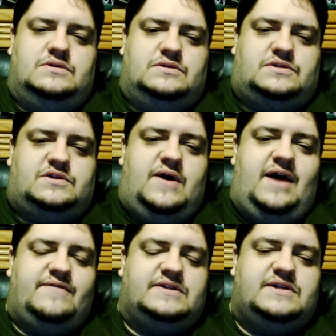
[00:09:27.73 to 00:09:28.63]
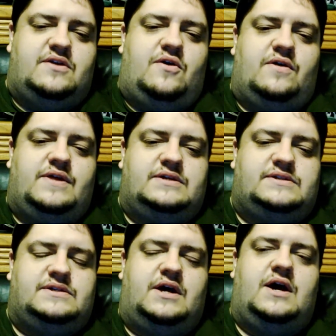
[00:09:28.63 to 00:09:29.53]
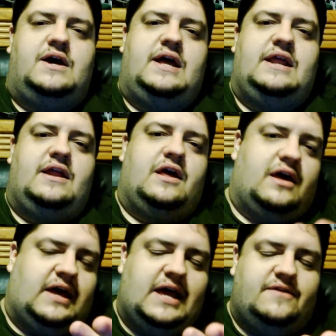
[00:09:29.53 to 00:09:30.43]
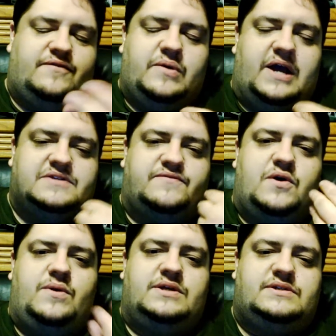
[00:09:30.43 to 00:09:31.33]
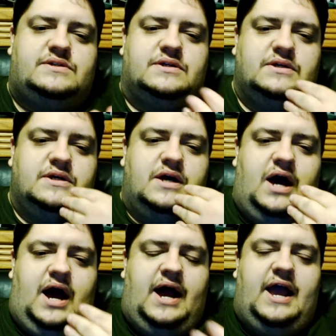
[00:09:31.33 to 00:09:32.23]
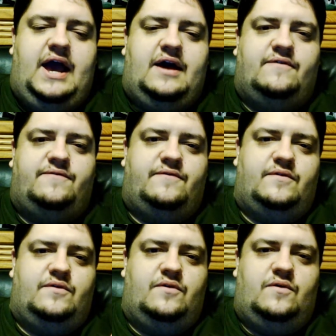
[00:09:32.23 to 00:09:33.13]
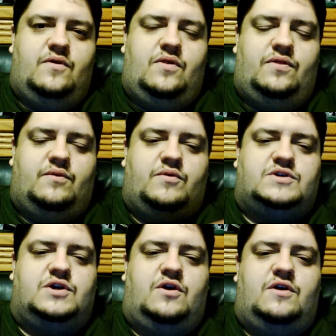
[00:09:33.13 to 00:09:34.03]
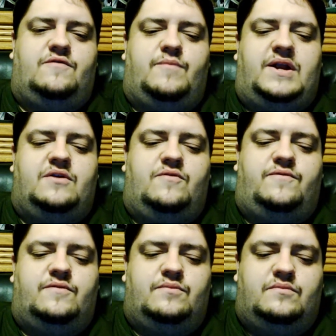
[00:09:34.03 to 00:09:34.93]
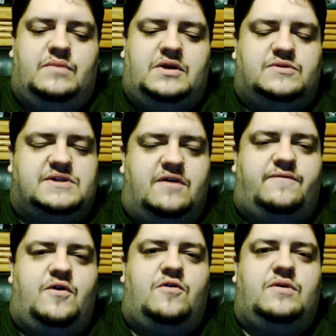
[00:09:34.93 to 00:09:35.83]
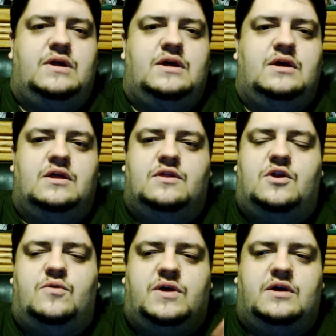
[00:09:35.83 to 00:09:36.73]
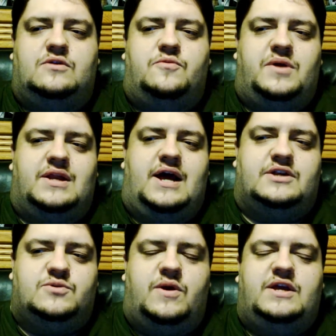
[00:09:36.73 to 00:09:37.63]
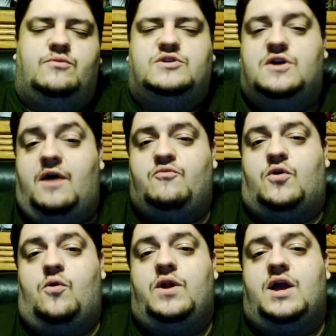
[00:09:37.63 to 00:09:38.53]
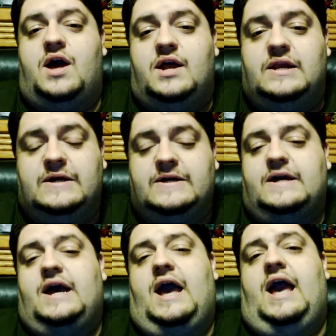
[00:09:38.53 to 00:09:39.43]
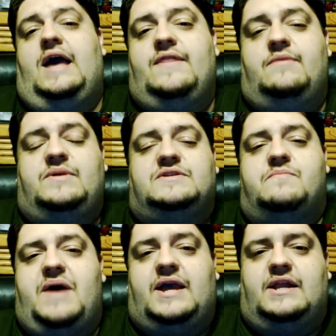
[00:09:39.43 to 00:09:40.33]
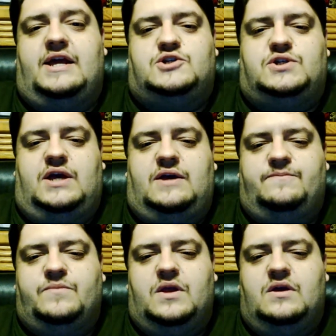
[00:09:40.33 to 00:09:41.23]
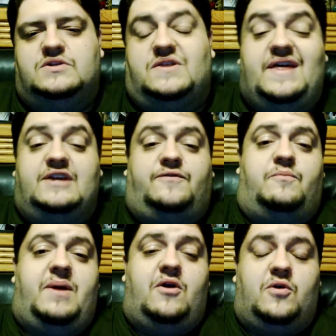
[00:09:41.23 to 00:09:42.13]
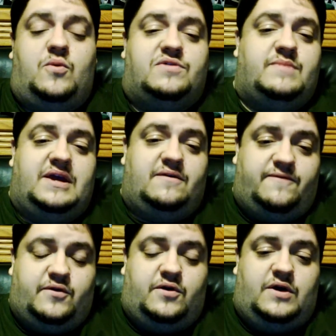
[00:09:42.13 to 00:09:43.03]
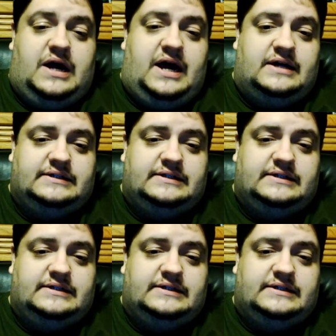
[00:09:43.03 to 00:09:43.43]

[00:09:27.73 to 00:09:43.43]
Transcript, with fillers: So having said all this, uh, and uh, again, if you guys have noticed, I have the return of my new my new cell phone, the Nokia Lumia 920, which I'm recording on, and that means I'm back in HD. So thanks for bearing with me for uh,